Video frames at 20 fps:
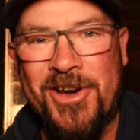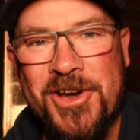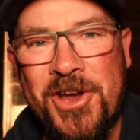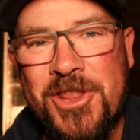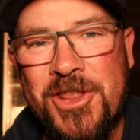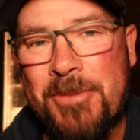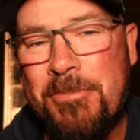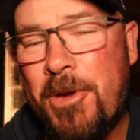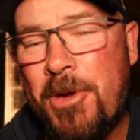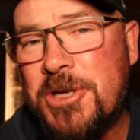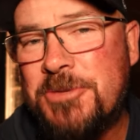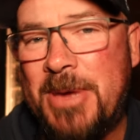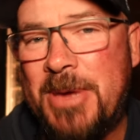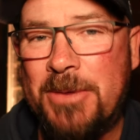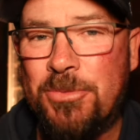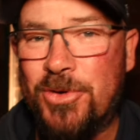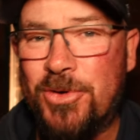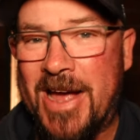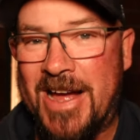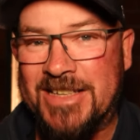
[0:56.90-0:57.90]
I know that most
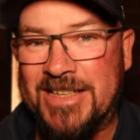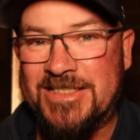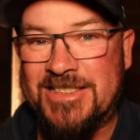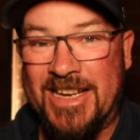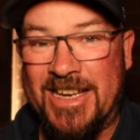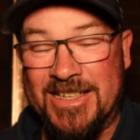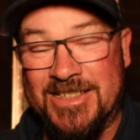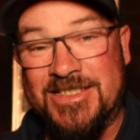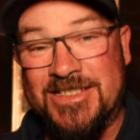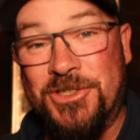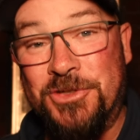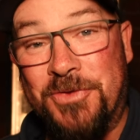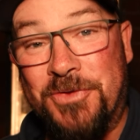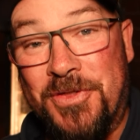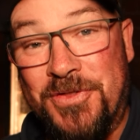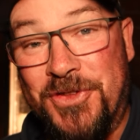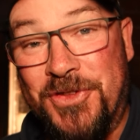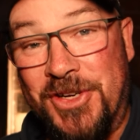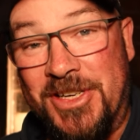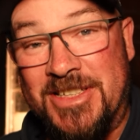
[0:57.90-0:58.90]
people can't stand still for
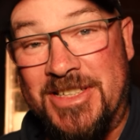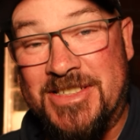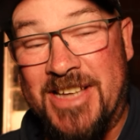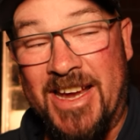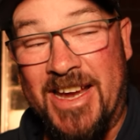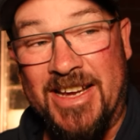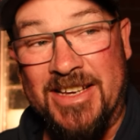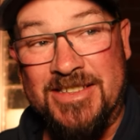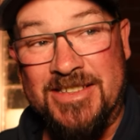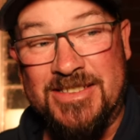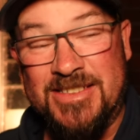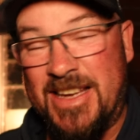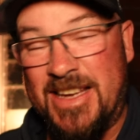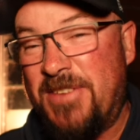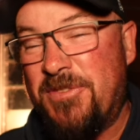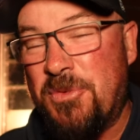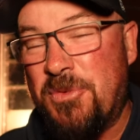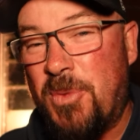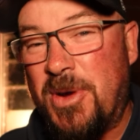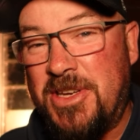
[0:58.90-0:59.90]
30 seconds.
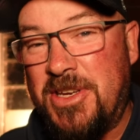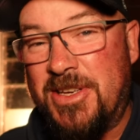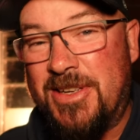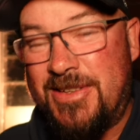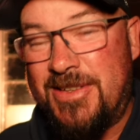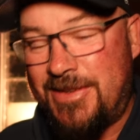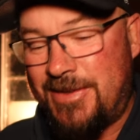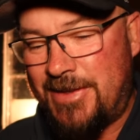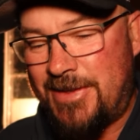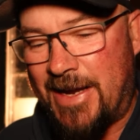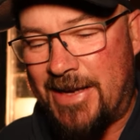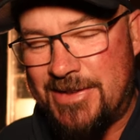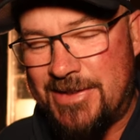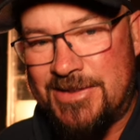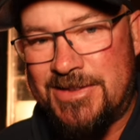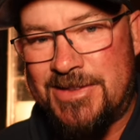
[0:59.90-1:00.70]
Even when you're dead